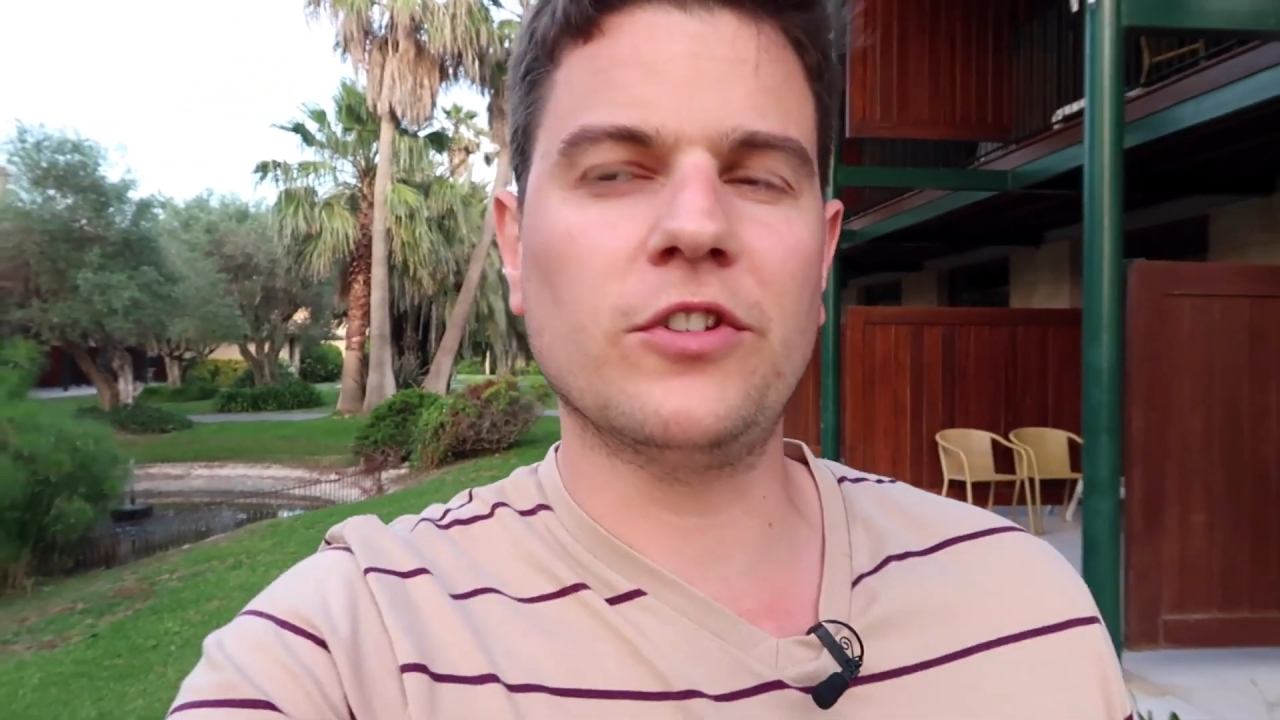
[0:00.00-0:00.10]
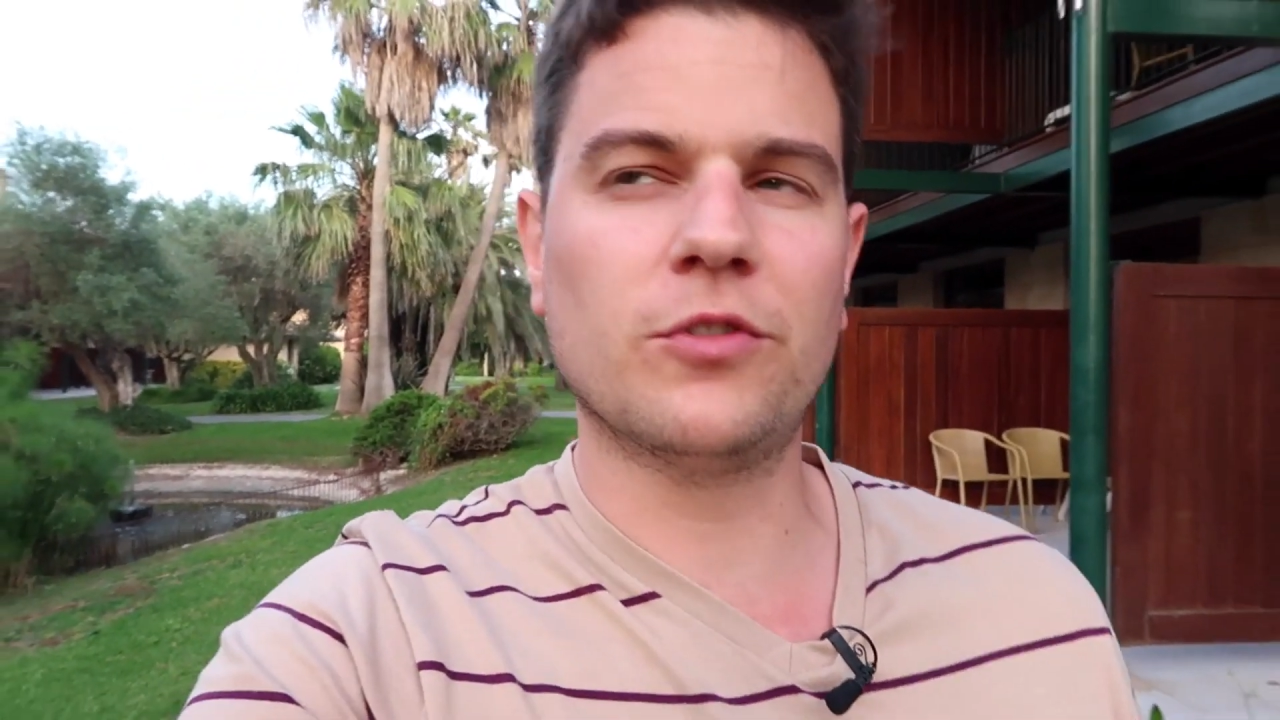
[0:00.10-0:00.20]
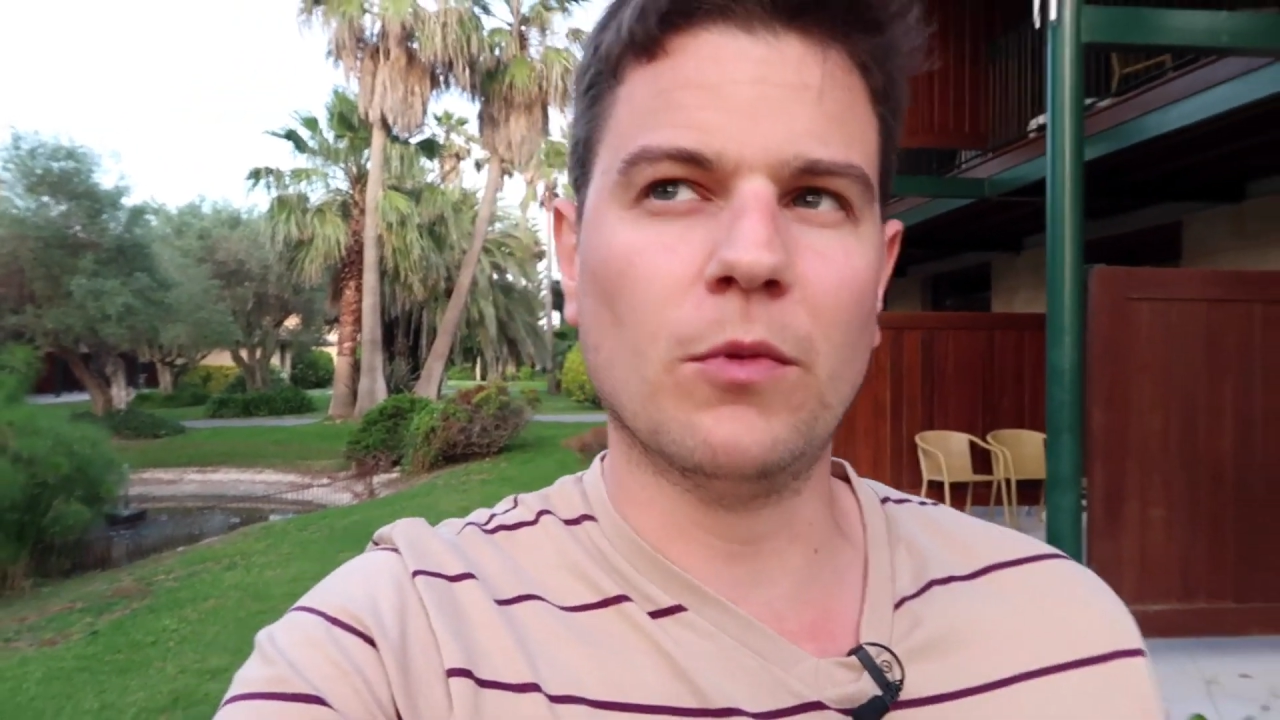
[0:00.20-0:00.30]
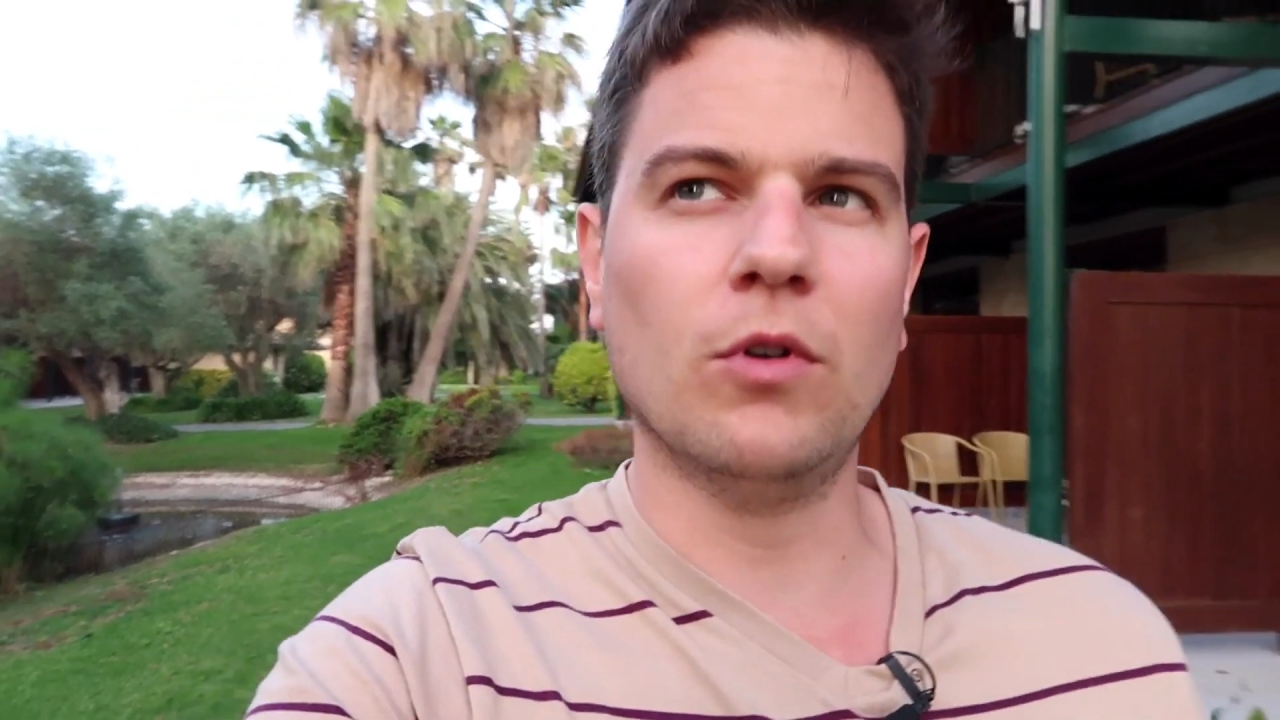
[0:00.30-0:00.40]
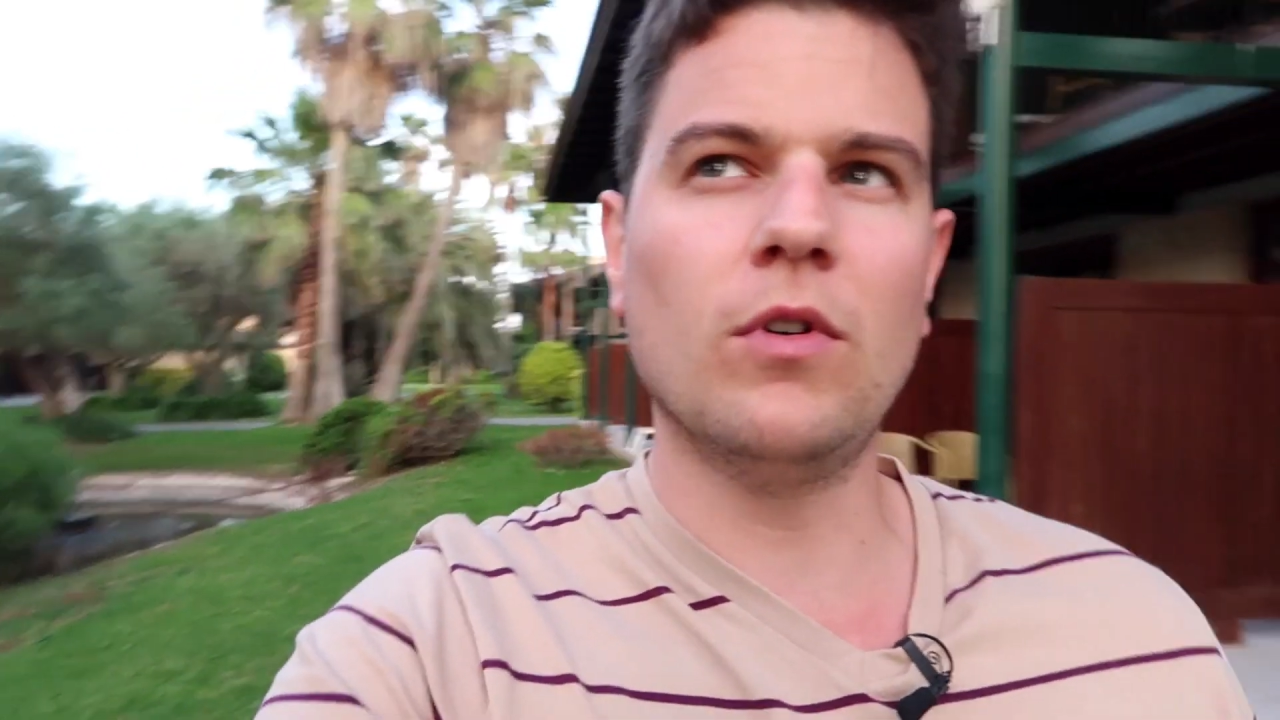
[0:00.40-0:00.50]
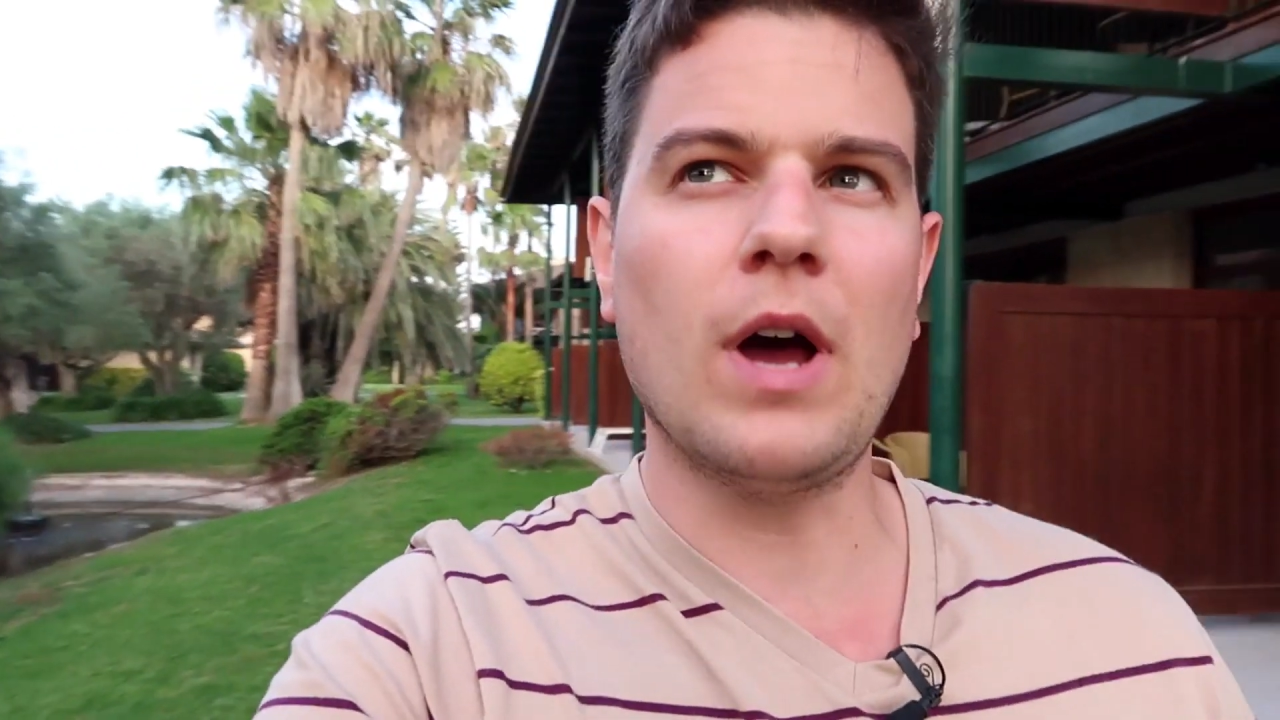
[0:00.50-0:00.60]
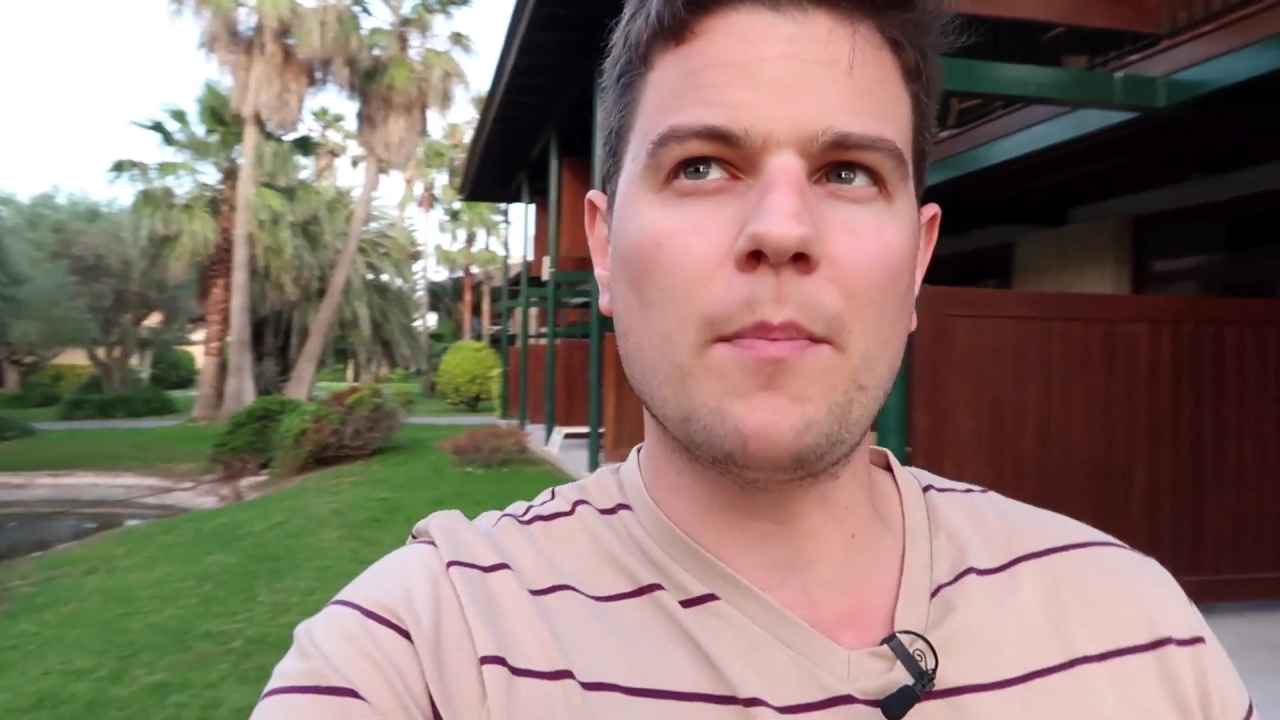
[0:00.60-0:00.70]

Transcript: it's more